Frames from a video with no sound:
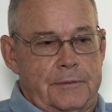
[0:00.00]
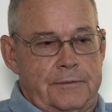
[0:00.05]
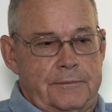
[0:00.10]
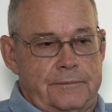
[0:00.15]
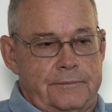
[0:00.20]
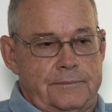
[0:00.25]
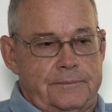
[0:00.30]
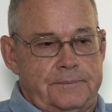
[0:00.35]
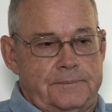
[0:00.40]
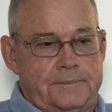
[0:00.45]

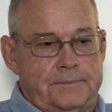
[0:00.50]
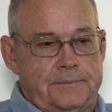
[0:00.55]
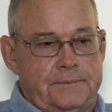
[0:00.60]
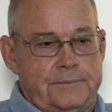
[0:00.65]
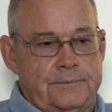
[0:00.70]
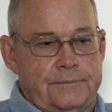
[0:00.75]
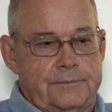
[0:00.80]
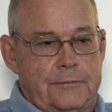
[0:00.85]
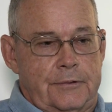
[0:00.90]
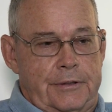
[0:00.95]
and
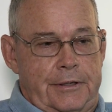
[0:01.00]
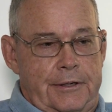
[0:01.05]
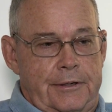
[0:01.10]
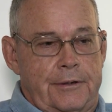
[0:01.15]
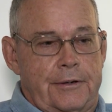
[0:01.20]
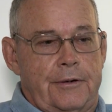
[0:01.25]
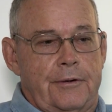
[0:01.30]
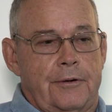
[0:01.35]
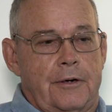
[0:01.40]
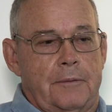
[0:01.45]
went
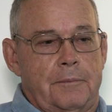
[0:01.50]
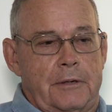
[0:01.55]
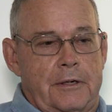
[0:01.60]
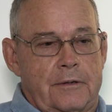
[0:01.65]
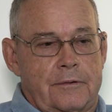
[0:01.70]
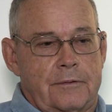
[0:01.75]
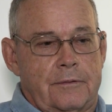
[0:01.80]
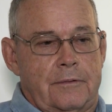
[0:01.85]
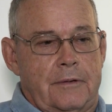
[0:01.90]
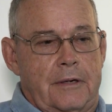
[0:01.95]
into the dairy
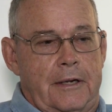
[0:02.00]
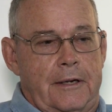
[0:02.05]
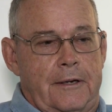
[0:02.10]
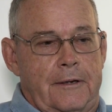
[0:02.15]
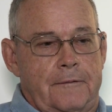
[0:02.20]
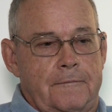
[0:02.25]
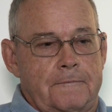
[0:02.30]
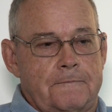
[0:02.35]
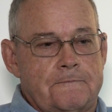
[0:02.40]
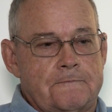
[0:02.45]
business,
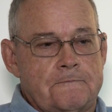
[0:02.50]
Dad.